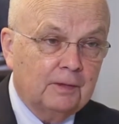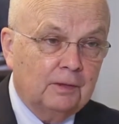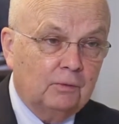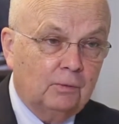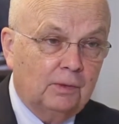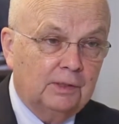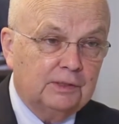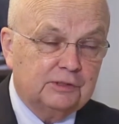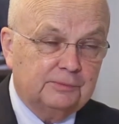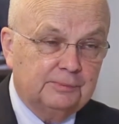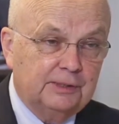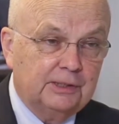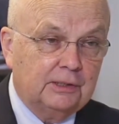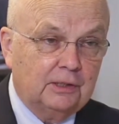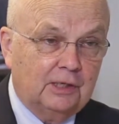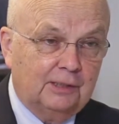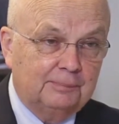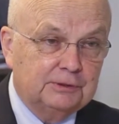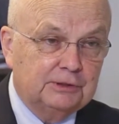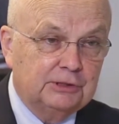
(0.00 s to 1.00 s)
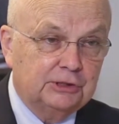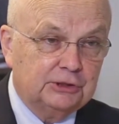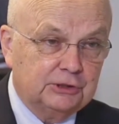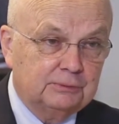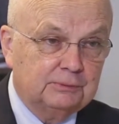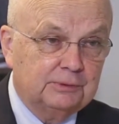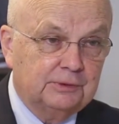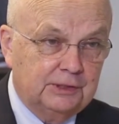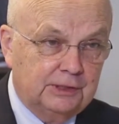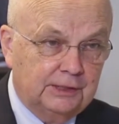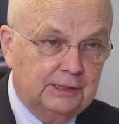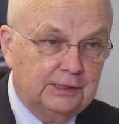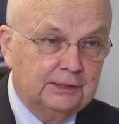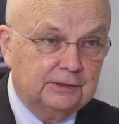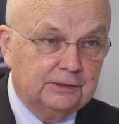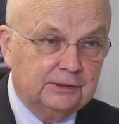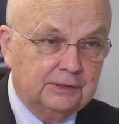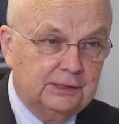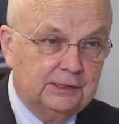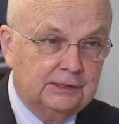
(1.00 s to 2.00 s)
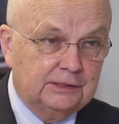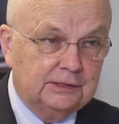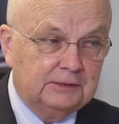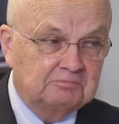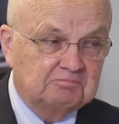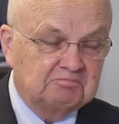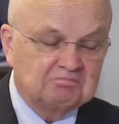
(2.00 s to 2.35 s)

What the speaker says: wants to be in competition with the United States.